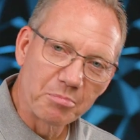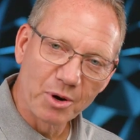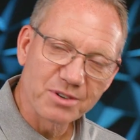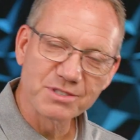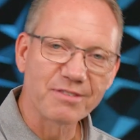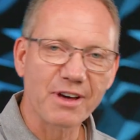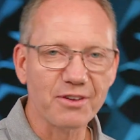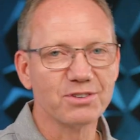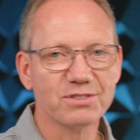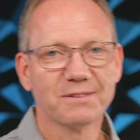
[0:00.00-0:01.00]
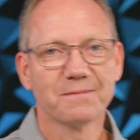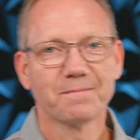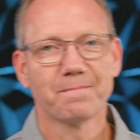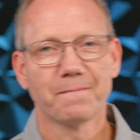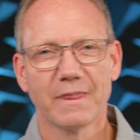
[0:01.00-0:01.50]
burdens of others?
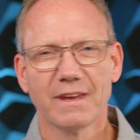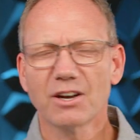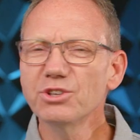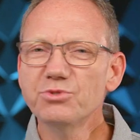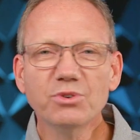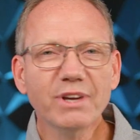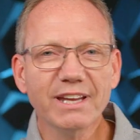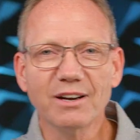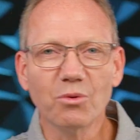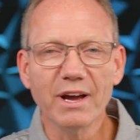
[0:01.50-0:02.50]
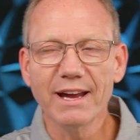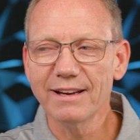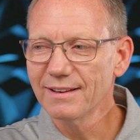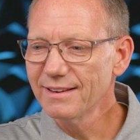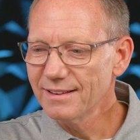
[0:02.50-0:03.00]
And are you doing it in a way
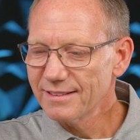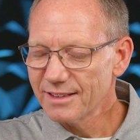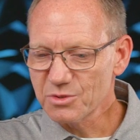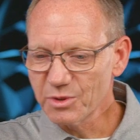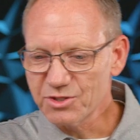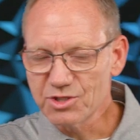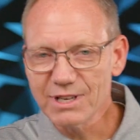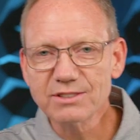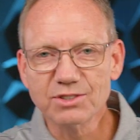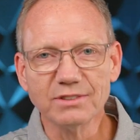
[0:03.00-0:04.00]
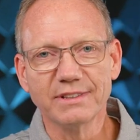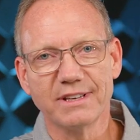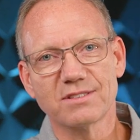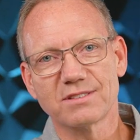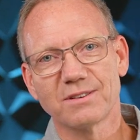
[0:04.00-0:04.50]
that's with
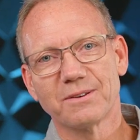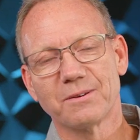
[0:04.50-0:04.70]
gentleness,